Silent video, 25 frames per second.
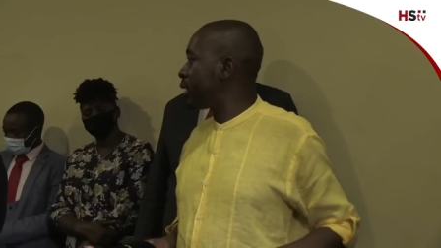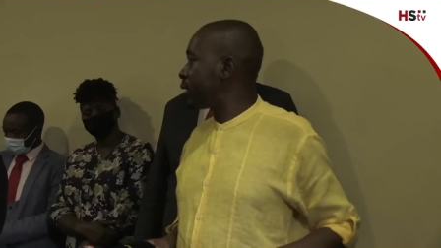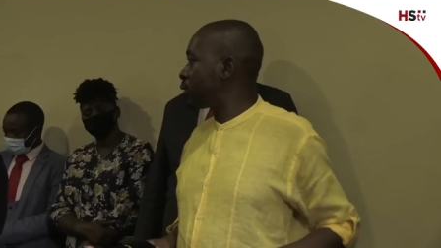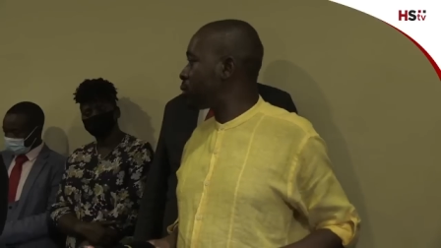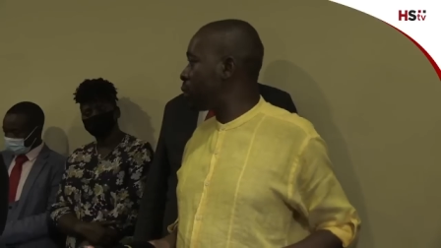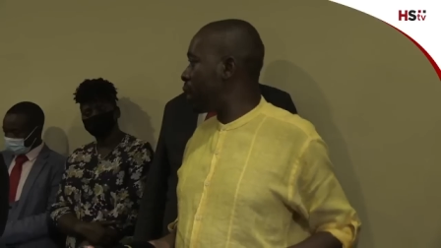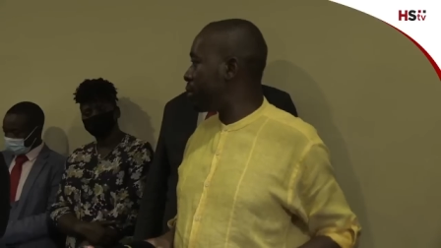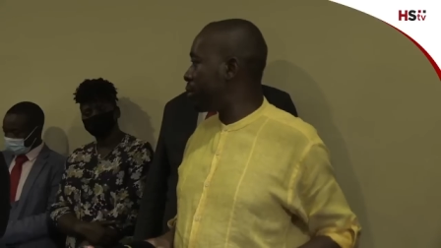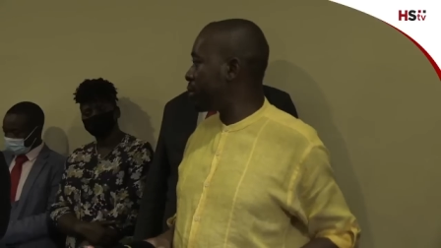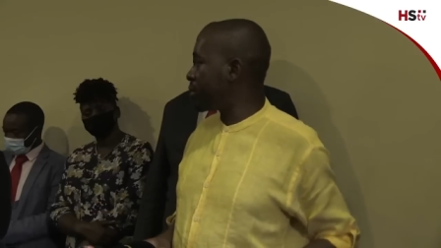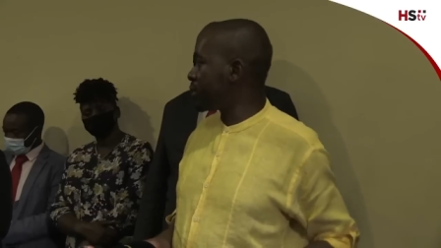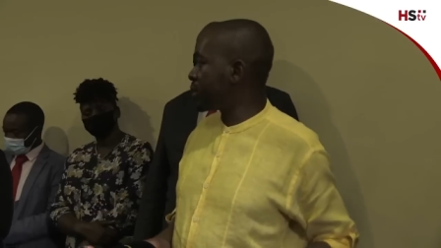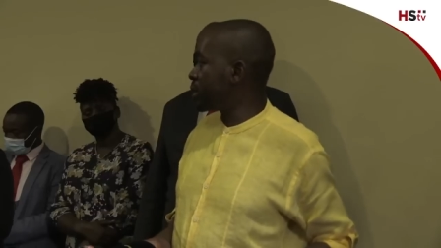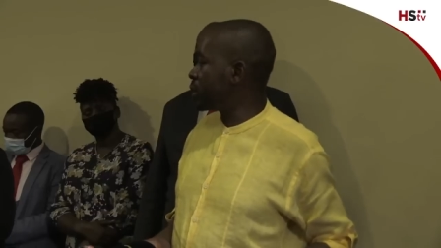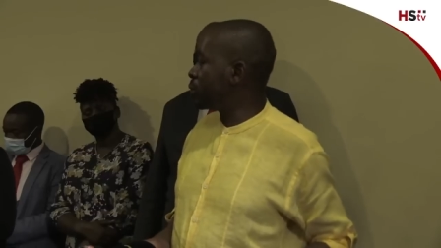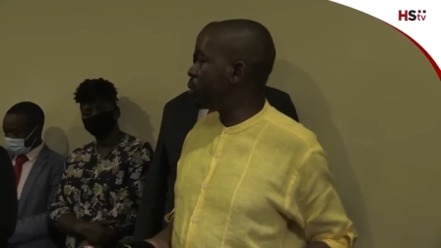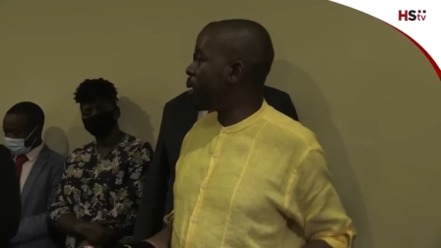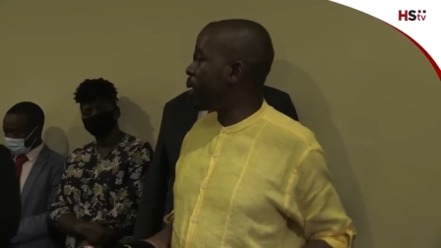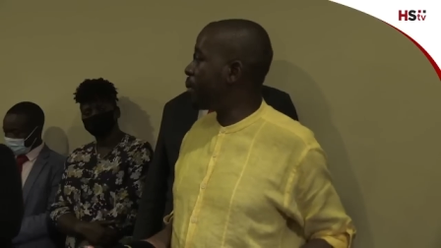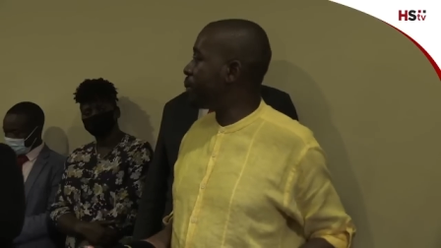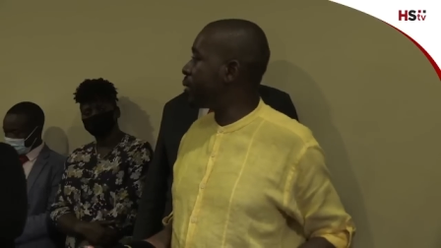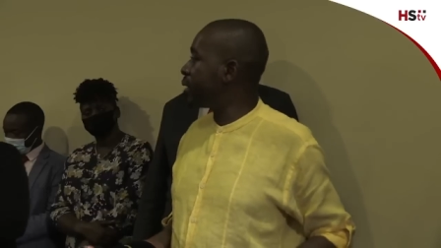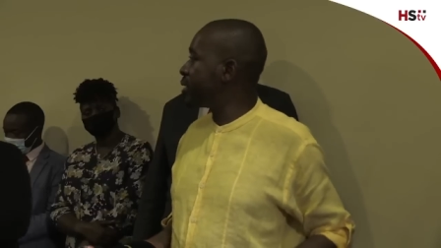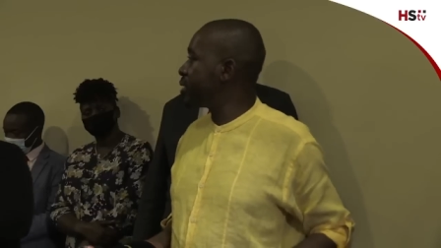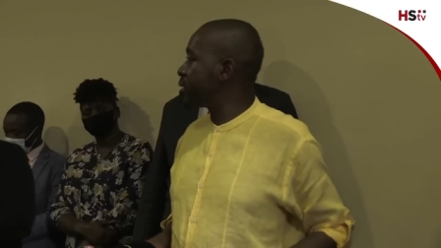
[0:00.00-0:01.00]
That's why we said we
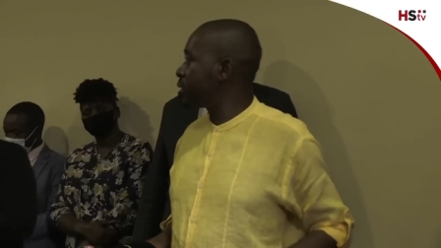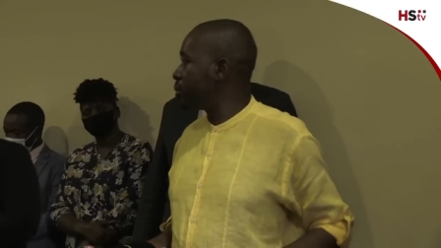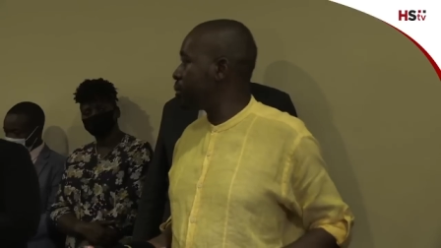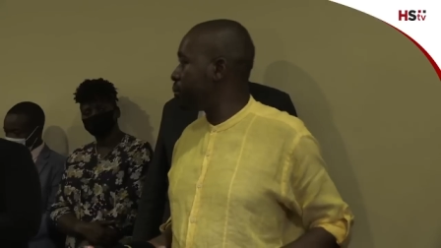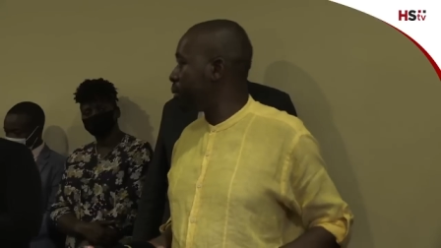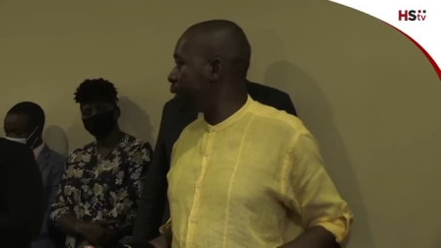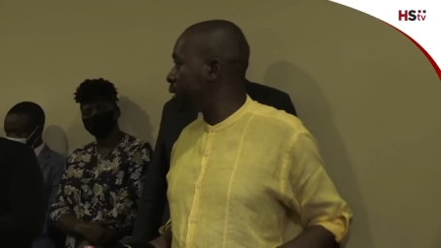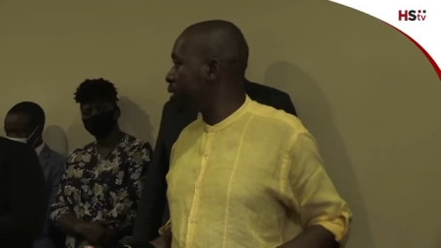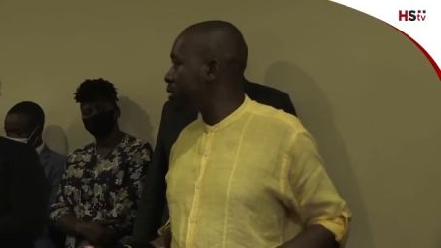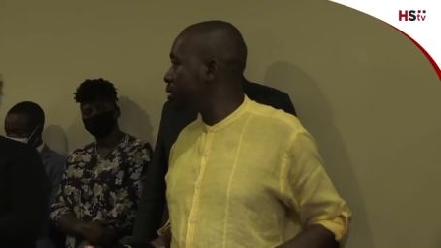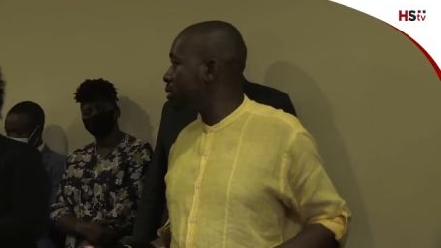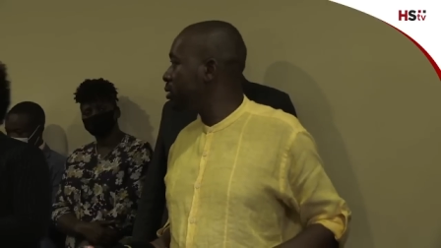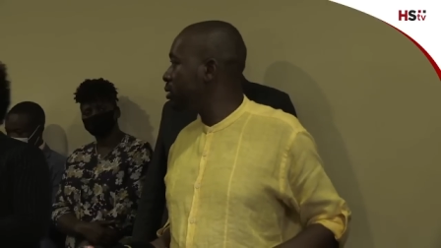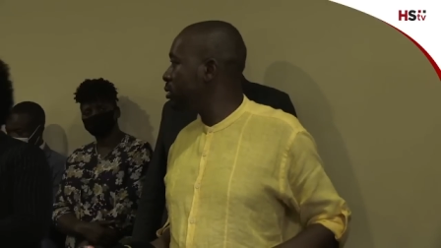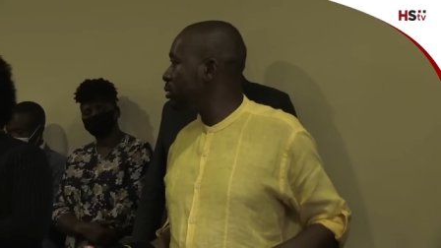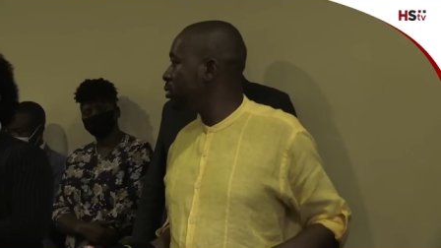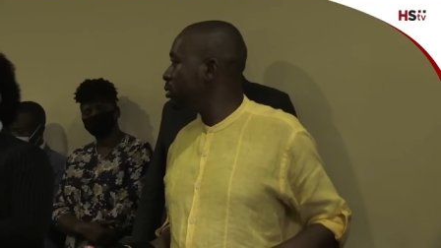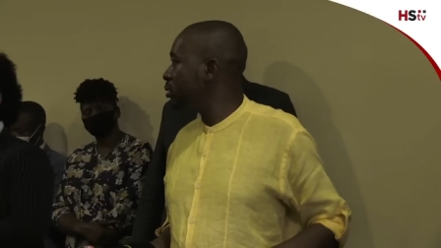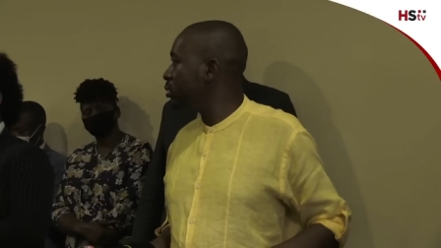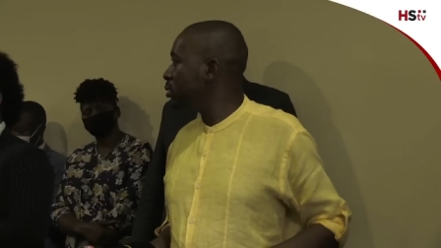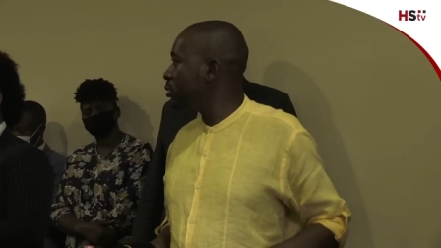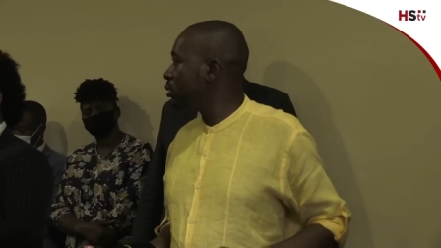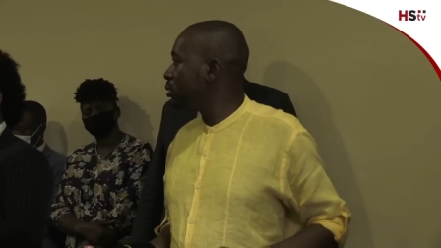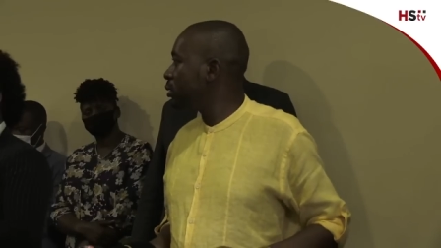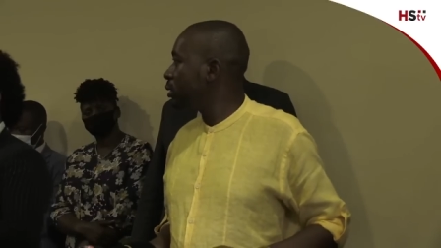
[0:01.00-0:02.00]
are participating,
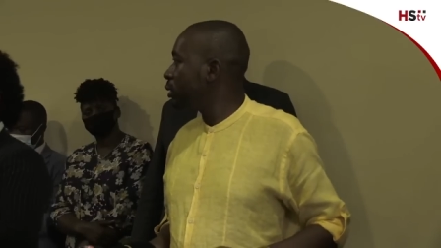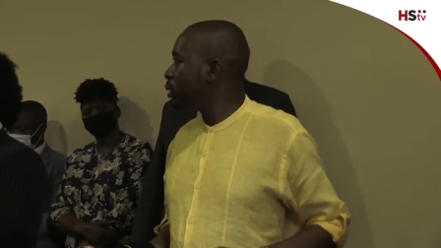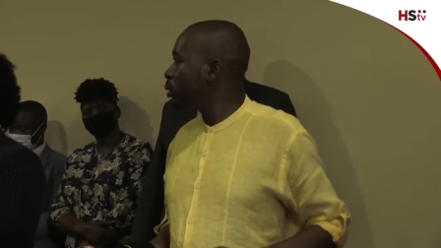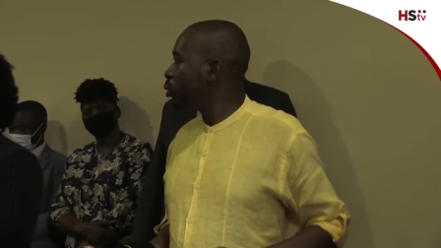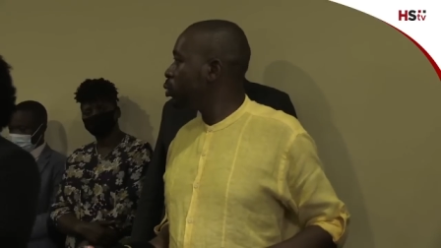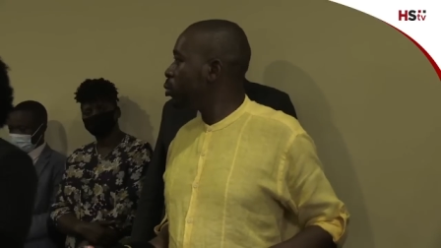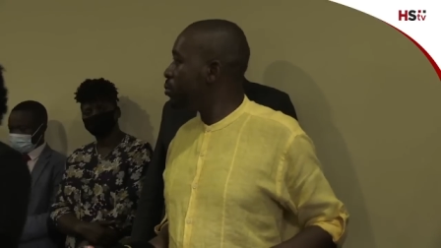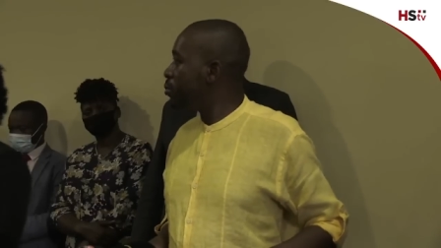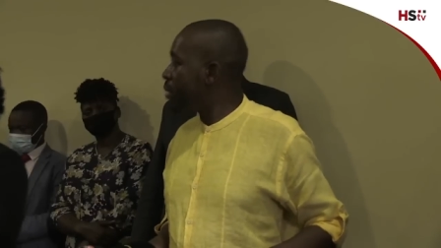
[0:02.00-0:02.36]
to